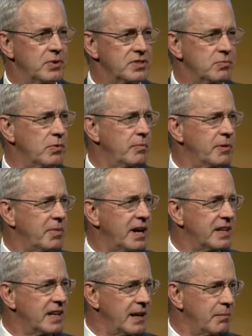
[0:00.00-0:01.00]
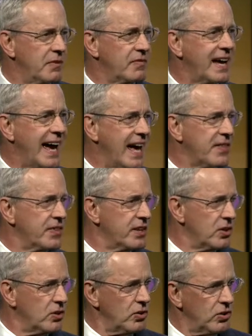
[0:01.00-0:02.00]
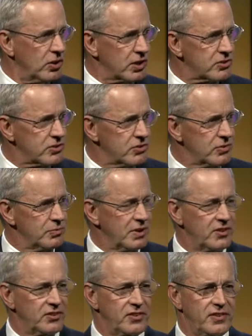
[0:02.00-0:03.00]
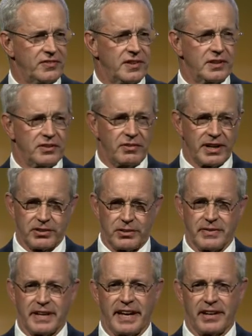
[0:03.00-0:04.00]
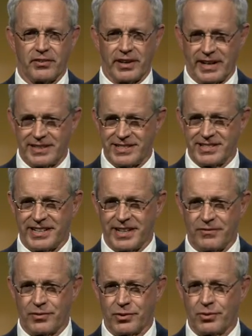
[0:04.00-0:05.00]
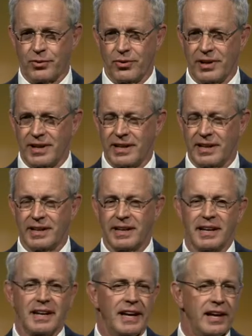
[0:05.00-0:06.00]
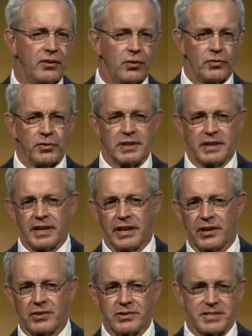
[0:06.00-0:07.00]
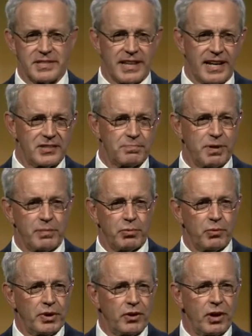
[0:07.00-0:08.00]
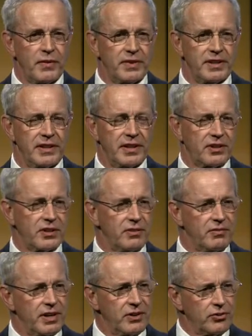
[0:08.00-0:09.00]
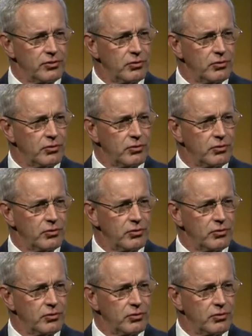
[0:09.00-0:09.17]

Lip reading: was a woman by the name of Kathy Hooks, who was the director of catering at the Stanford Court. And over the years, as people went off into their careers,